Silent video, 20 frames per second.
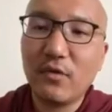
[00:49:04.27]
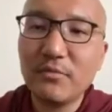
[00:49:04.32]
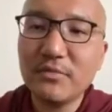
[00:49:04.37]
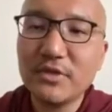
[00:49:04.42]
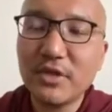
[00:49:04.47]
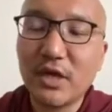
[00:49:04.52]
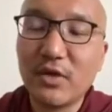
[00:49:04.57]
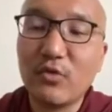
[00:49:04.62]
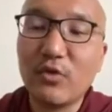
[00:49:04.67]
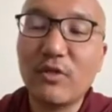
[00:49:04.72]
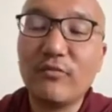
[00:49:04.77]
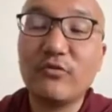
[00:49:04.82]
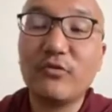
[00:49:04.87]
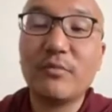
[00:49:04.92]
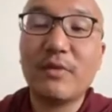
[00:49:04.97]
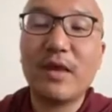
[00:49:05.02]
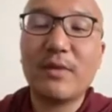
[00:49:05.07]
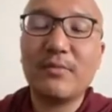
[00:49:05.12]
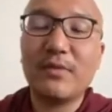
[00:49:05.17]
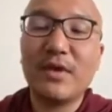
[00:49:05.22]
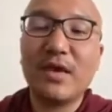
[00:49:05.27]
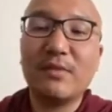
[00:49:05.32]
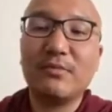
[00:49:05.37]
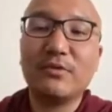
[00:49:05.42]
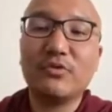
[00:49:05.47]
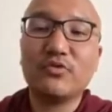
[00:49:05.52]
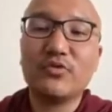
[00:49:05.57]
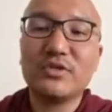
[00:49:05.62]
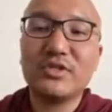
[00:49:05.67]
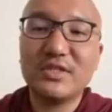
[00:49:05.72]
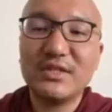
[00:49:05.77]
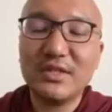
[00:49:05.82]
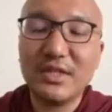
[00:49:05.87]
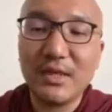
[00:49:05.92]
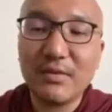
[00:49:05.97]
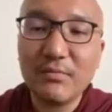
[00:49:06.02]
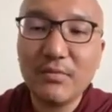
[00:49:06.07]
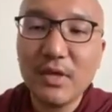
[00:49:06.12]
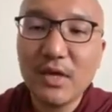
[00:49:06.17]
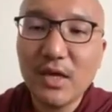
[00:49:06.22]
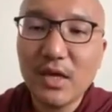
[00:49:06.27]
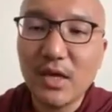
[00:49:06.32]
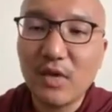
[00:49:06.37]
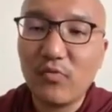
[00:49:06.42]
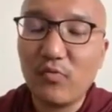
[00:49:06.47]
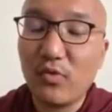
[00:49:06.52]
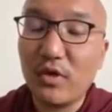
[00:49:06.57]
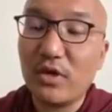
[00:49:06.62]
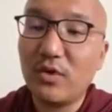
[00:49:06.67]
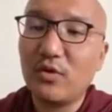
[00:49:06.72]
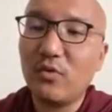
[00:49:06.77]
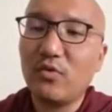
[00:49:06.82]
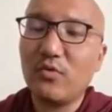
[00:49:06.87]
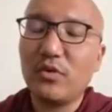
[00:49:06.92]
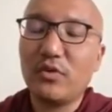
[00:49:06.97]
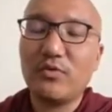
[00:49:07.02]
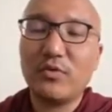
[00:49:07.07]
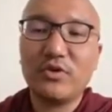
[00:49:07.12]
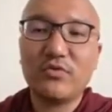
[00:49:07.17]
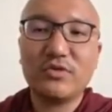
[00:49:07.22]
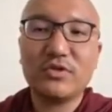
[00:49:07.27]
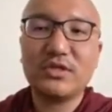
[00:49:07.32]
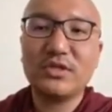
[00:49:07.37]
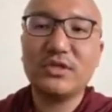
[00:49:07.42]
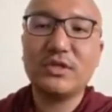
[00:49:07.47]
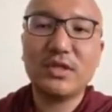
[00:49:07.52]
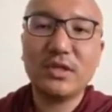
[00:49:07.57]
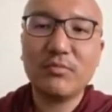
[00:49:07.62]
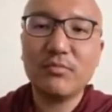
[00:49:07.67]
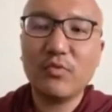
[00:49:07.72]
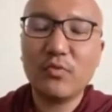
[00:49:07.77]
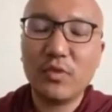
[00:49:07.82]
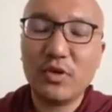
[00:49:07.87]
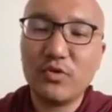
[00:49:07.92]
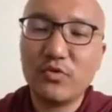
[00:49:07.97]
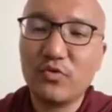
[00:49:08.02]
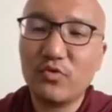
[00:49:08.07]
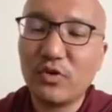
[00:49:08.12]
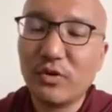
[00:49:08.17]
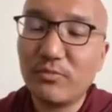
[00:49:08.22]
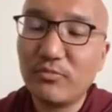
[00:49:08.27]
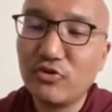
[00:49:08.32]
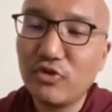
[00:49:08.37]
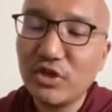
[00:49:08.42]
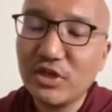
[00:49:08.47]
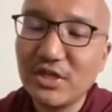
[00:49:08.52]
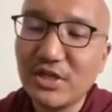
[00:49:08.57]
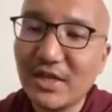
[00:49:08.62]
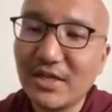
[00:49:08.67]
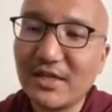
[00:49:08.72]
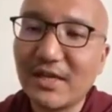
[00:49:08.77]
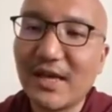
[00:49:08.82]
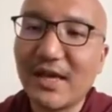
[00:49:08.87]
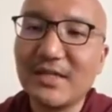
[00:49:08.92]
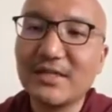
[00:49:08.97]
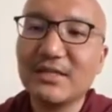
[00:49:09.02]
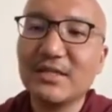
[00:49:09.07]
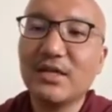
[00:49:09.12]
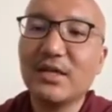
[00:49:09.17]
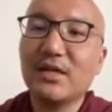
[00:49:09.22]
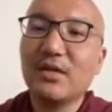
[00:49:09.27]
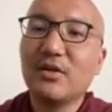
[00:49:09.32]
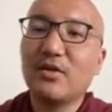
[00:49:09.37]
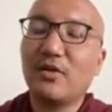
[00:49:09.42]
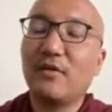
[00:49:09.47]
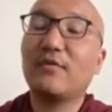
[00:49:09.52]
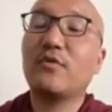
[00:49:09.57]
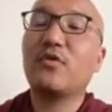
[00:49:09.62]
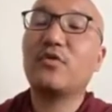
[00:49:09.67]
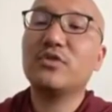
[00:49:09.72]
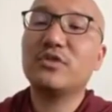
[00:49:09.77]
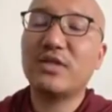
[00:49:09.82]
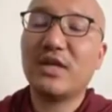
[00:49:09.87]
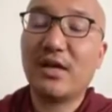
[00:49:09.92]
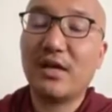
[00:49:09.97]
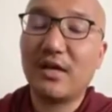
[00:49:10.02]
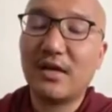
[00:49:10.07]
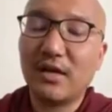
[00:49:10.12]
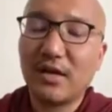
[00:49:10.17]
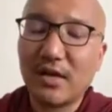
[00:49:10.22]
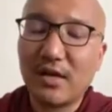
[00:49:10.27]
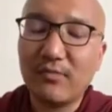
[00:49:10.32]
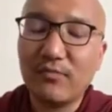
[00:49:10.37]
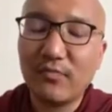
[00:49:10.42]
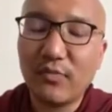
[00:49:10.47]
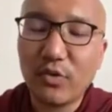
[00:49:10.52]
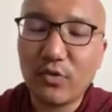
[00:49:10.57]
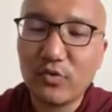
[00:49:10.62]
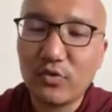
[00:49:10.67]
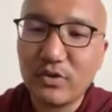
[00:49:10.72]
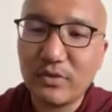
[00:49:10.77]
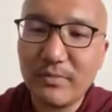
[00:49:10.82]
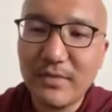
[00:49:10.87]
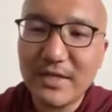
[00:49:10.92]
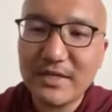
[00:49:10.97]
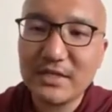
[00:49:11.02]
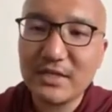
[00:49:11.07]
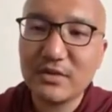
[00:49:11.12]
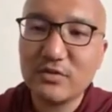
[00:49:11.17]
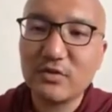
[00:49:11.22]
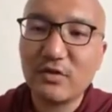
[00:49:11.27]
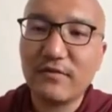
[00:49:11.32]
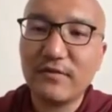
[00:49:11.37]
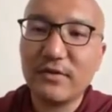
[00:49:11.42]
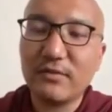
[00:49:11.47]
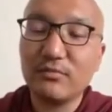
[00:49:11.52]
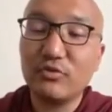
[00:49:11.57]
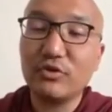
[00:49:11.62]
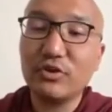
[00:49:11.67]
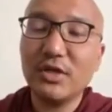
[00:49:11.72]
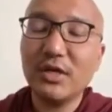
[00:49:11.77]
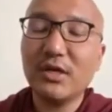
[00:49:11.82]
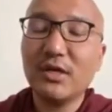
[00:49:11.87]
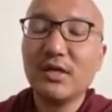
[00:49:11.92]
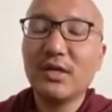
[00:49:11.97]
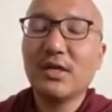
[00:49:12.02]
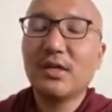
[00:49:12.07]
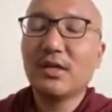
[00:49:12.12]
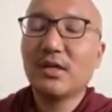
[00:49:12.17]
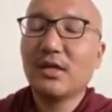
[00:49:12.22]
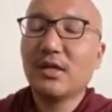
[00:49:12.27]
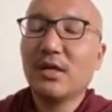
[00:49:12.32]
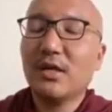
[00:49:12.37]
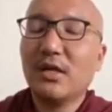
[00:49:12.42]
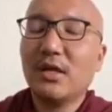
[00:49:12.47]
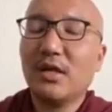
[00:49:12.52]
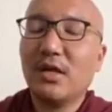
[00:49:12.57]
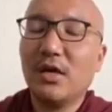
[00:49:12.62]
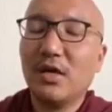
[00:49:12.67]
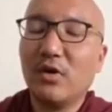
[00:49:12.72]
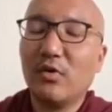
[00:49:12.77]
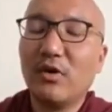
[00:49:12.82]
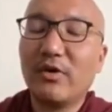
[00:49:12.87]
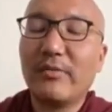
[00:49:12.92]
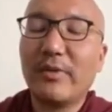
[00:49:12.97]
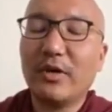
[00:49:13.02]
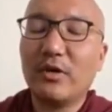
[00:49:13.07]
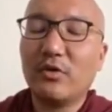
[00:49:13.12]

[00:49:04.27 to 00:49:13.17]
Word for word: and you have to be able to see them and when when you see them when you appreciate that of course they are come through the blessings of the buddha uh, one might